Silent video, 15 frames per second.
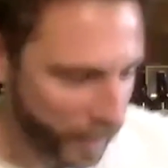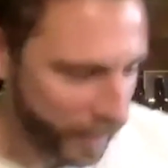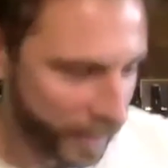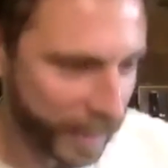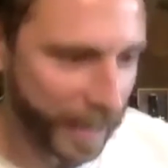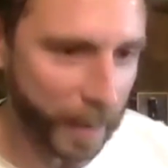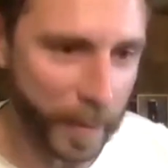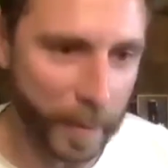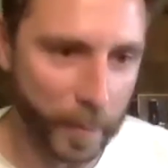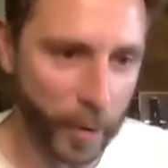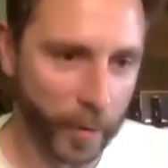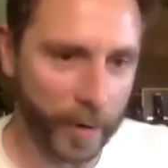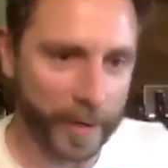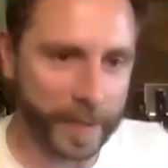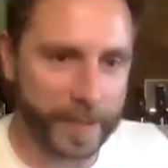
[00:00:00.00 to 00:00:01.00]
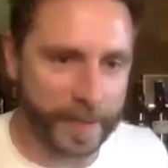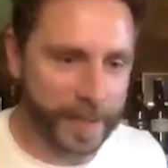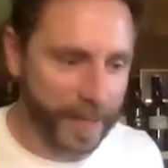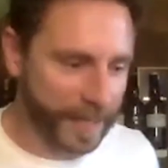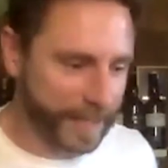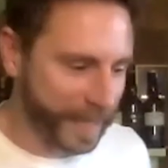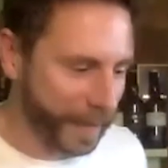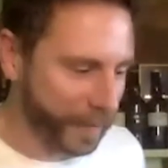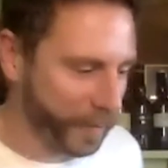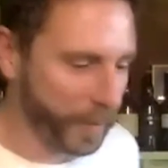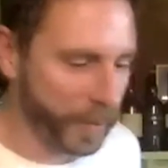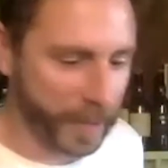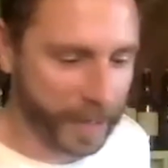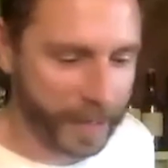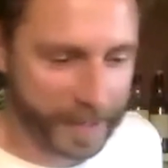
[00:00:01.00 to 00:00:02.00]
and get a bit boring, so it's nice to hear from
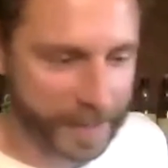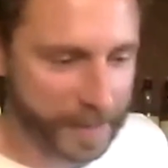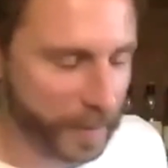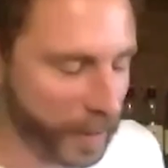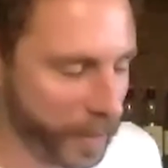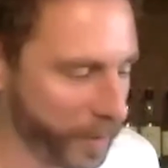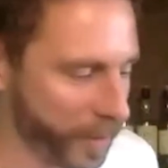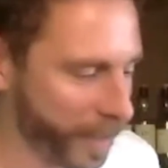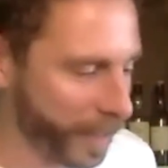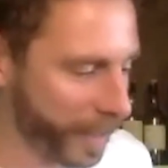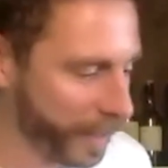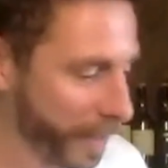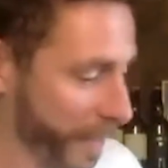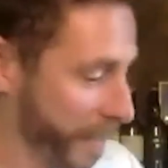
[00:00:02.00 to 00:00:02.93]
you guys what you think.